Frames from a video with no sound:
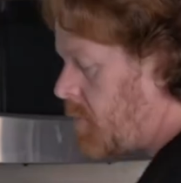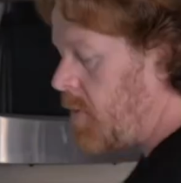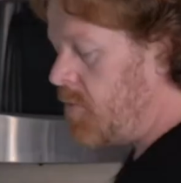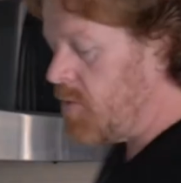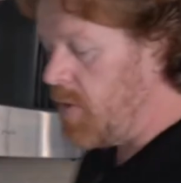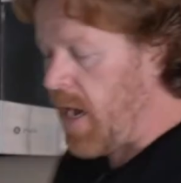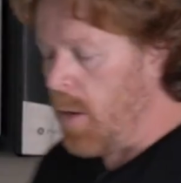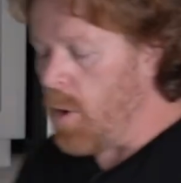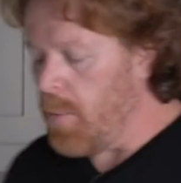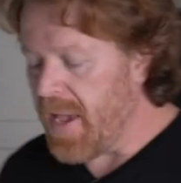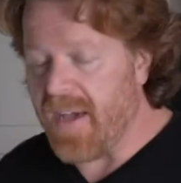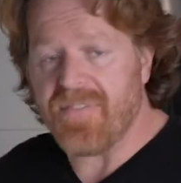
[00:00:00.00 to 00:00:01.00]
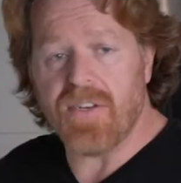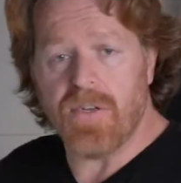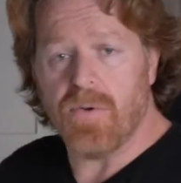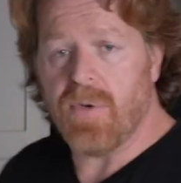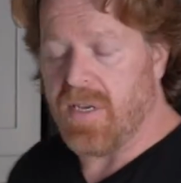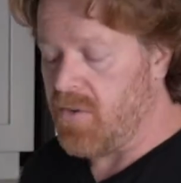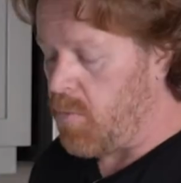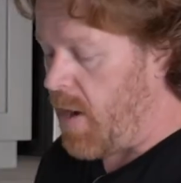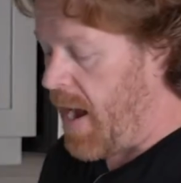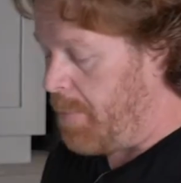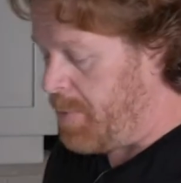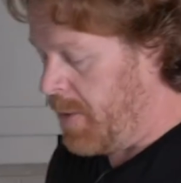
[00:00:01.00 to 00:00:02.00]
So now all we have to do is
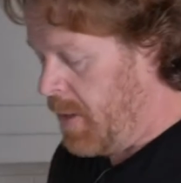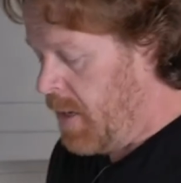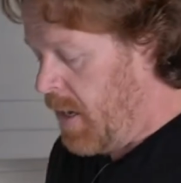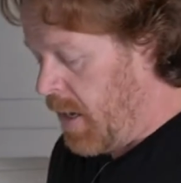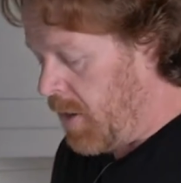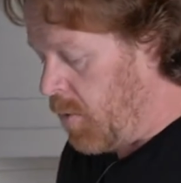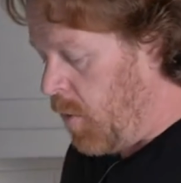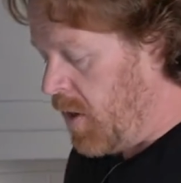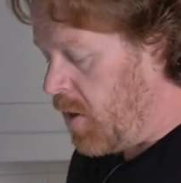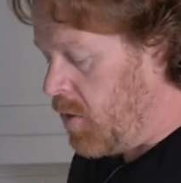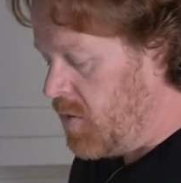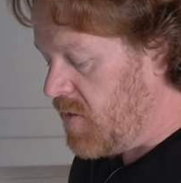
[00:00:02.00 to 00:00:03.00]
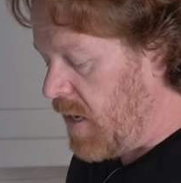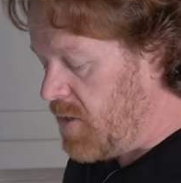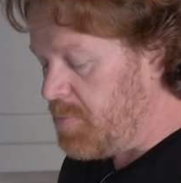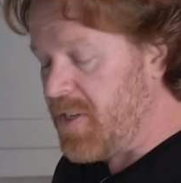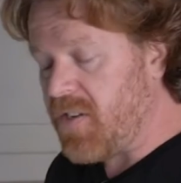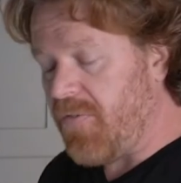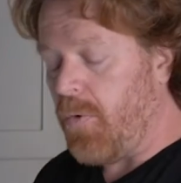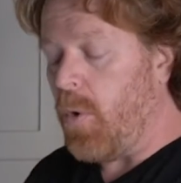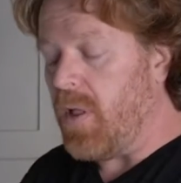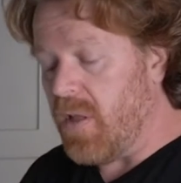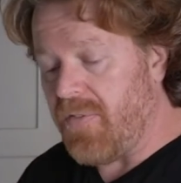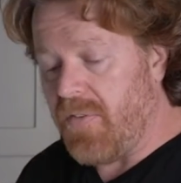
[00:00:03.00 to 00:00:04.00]
wrap. And you want a good sized piece of
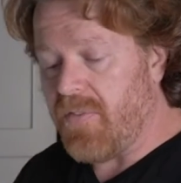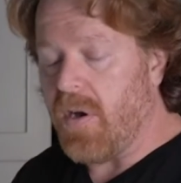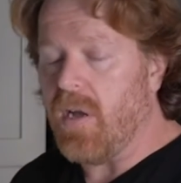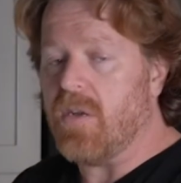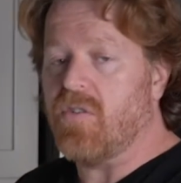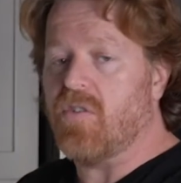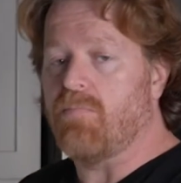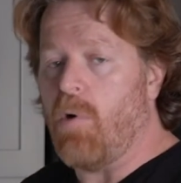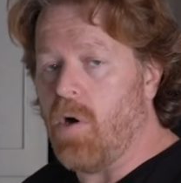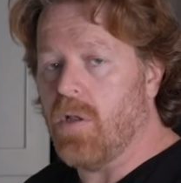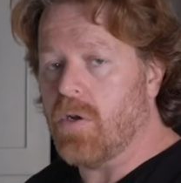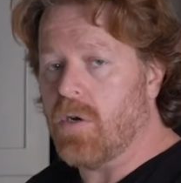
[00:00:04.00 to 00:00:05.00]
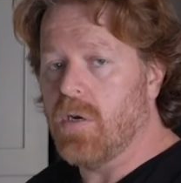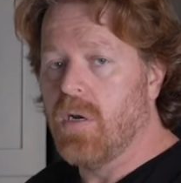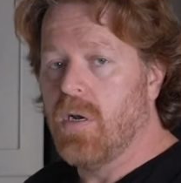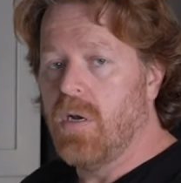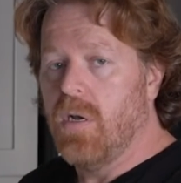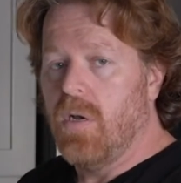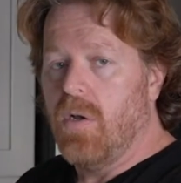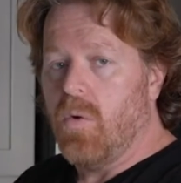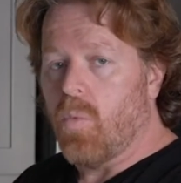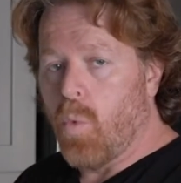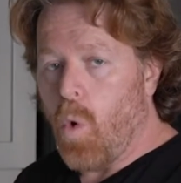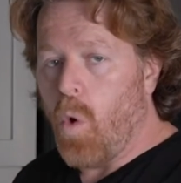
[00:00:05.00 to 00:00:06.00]
foil. If you've got a smaller
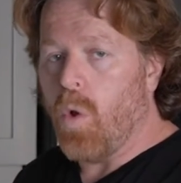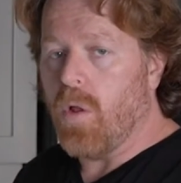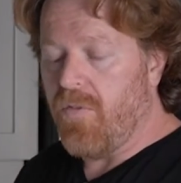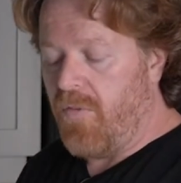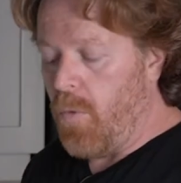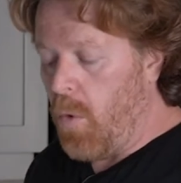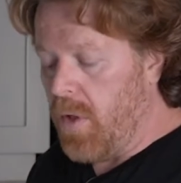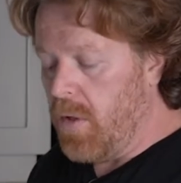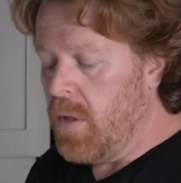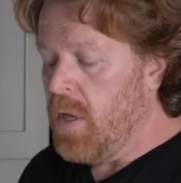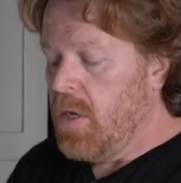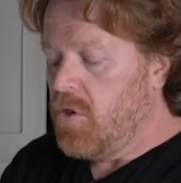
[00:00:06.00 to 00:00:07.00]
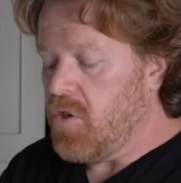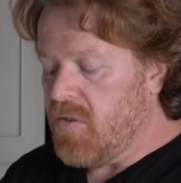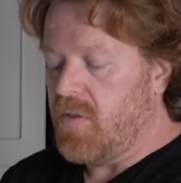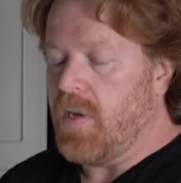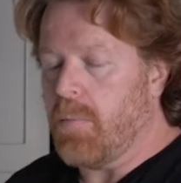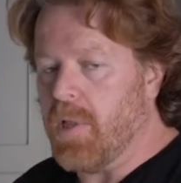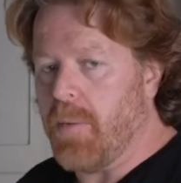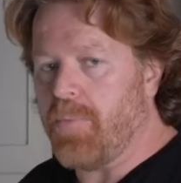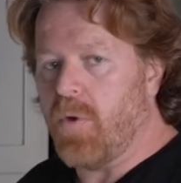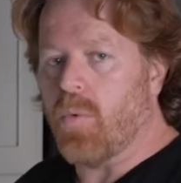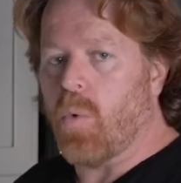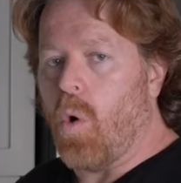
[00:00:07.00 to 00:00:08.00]
roll of foil, just double up
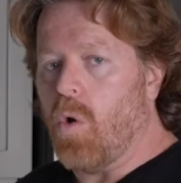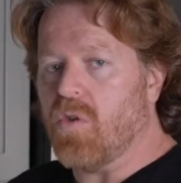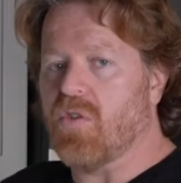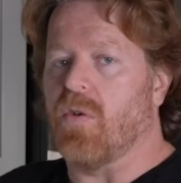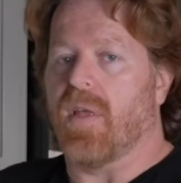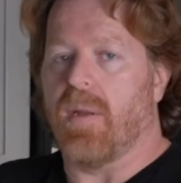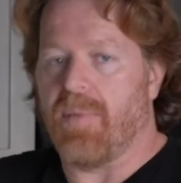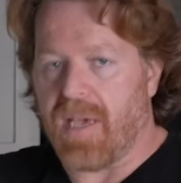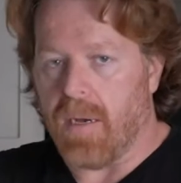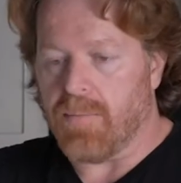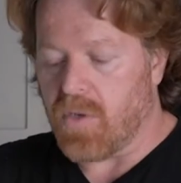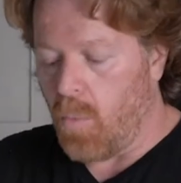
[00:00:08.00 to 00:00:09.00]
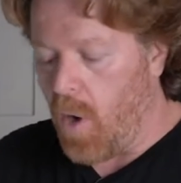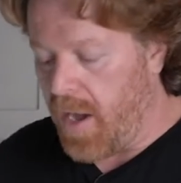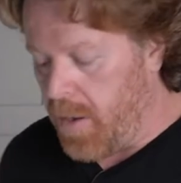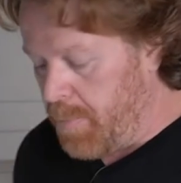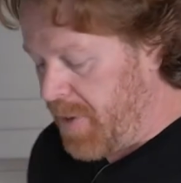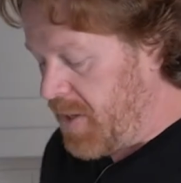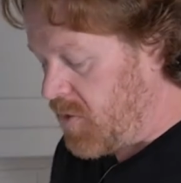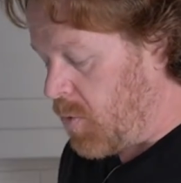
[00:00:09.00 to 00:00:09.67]
your roll so that it becomes a wider piece.